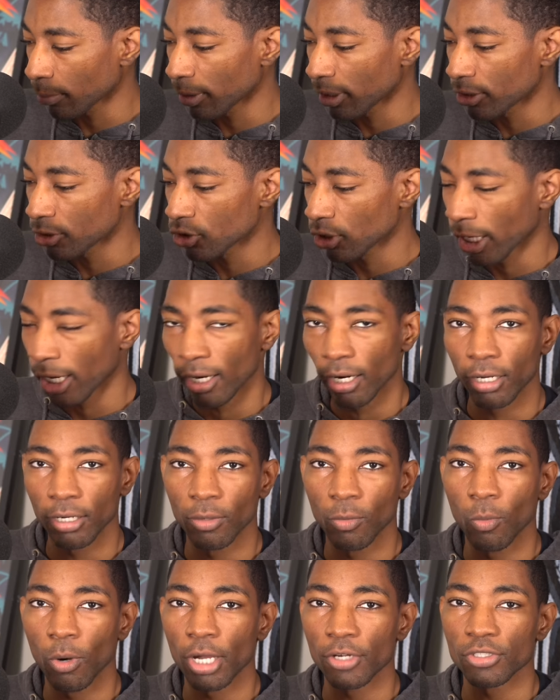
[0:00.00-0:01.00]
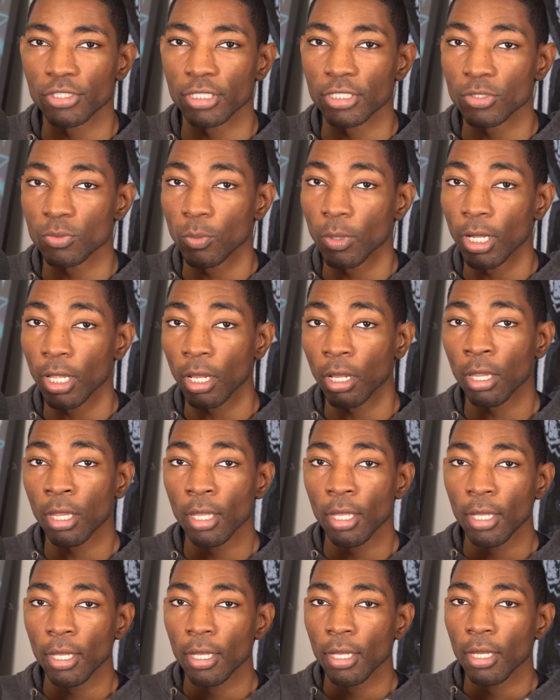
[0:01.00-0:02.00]
to be in chat uh, watching as well.
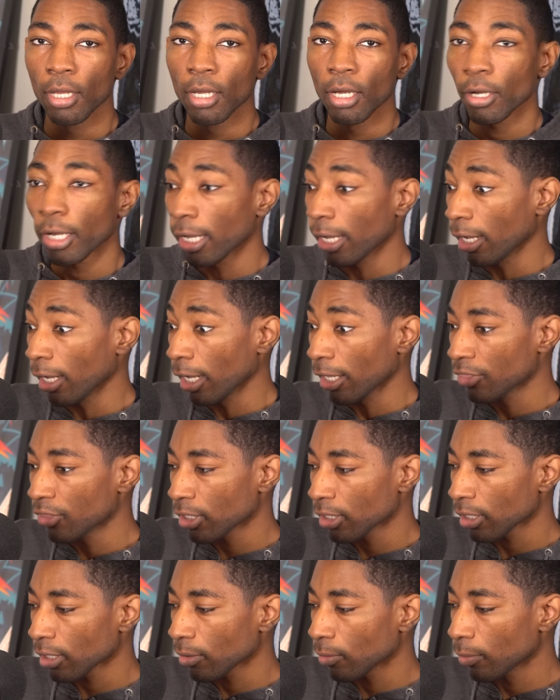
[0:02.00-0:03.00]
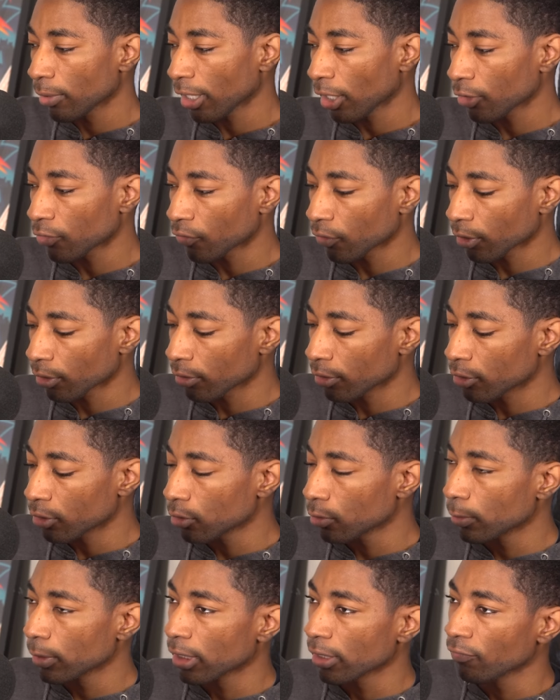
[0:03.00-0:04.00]
Okay, I think without further
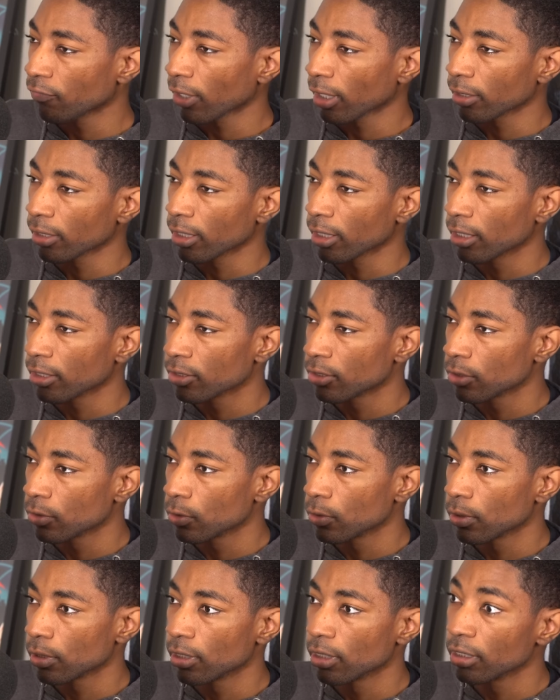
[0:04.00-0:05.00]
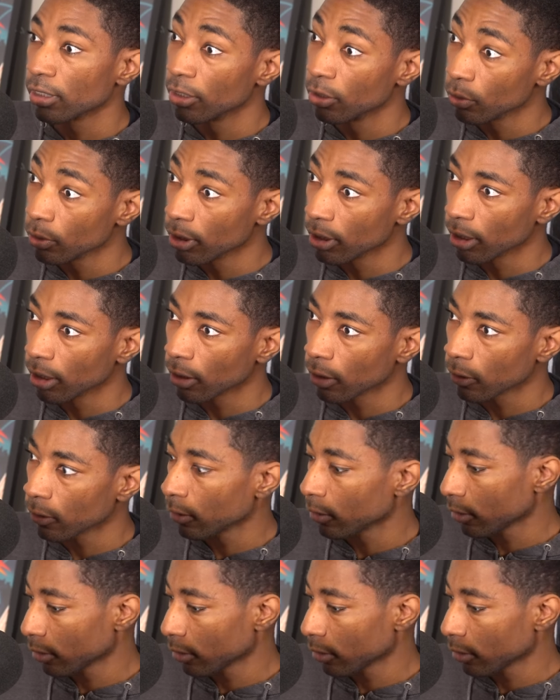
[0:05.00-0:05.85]
ado, we can finally get into the Yu-Gi-Oh.